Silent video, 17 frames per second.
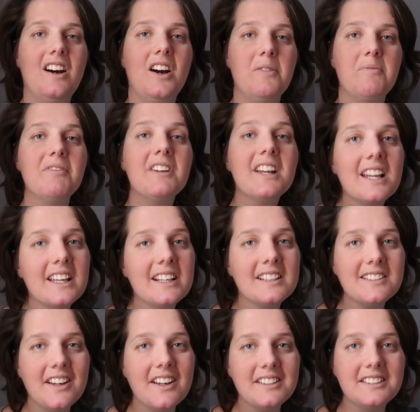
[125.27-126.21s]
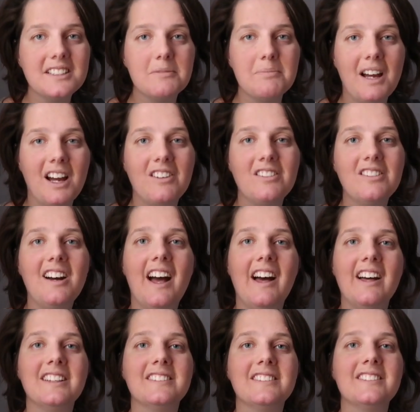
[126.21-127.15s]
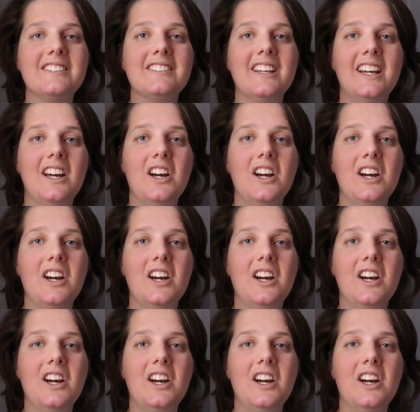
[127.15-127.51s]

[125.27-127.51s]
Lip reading: I'm really excited about, and